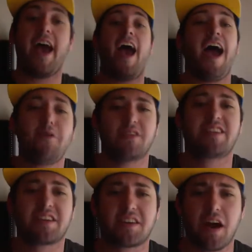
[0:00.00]
how
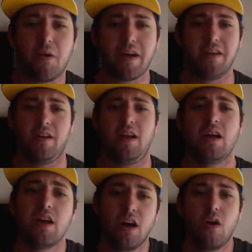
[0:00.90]
is it going?
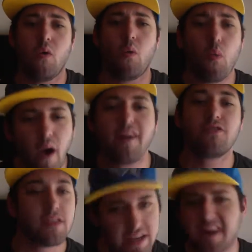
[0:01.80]

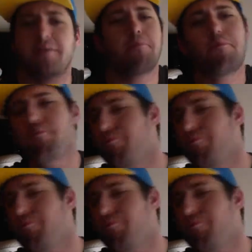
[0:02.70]
Welcome